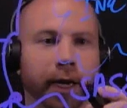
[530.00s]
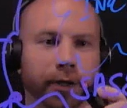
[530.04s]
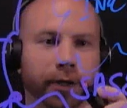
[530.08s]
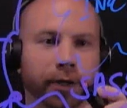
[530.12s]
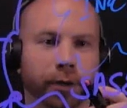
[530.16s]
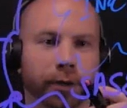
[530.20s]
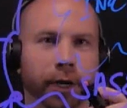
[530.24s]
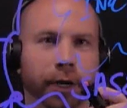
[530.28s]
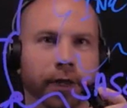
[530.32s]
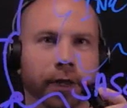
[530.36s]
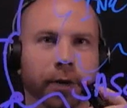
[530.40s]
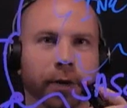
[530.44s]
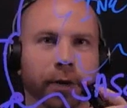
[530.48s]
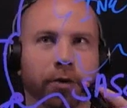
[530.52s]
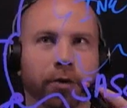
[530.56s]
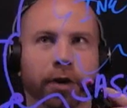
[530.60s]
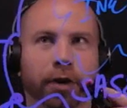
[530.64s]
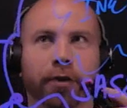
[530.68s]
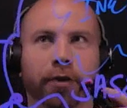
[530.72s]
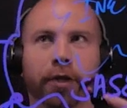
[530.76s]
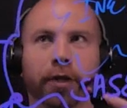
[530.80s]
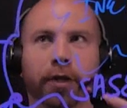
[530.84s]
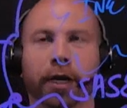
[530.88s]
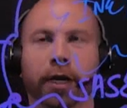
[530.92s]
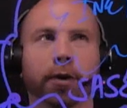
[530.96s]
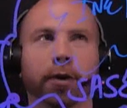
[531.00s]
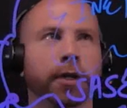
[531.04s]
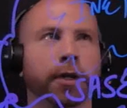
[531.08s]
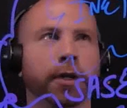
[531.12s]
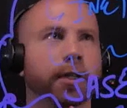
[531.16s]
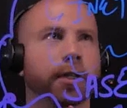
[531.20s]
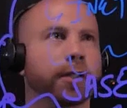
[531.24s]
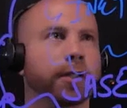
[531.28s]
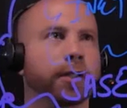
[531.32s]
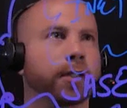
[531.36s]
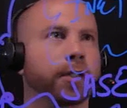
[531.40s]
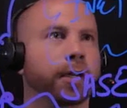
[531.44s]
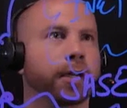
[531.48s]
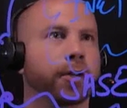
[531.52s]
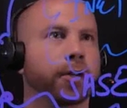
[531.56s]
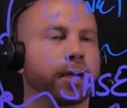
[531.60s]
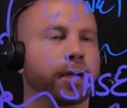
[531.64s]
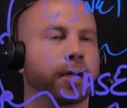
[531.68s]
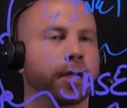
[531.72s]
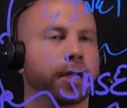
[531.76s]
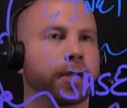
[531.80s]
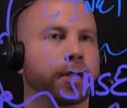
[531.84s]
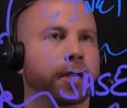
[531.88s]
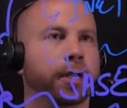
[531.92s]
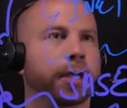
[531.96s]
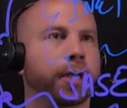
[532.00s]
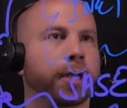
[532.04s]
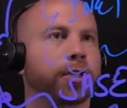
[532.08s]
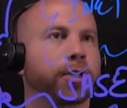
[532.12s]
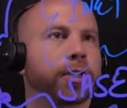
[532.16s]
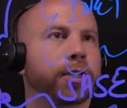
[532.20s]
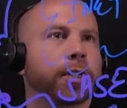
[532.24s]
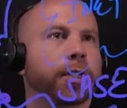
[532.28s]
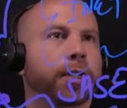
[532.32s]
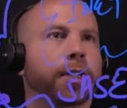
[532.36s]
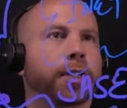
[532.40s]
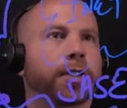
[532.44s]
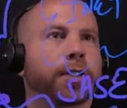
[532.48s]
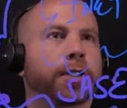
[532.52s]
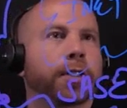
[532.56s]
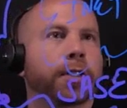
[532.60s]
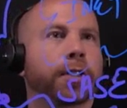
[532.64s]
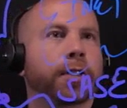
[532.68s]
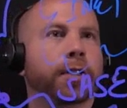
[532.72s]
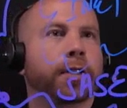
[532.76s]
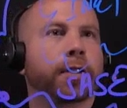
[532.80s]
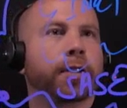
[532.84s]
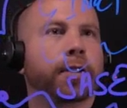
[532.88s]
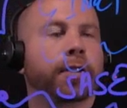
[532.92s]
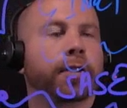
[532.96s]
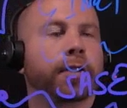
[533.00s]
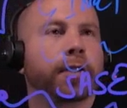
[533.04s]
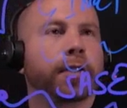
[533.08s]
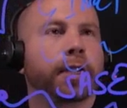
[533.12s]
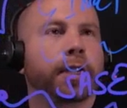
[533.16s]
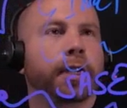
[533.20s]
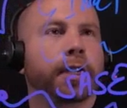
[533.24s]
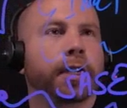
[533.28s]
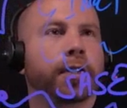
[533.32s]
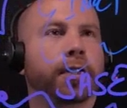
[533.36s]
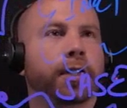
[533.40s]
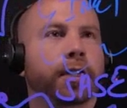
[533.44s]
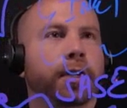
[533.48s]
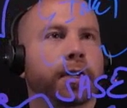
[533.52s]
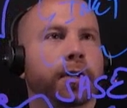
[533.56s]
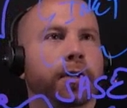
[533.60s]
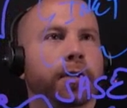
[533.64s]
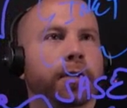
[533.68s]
hit that private cloud, say your destination is the data center,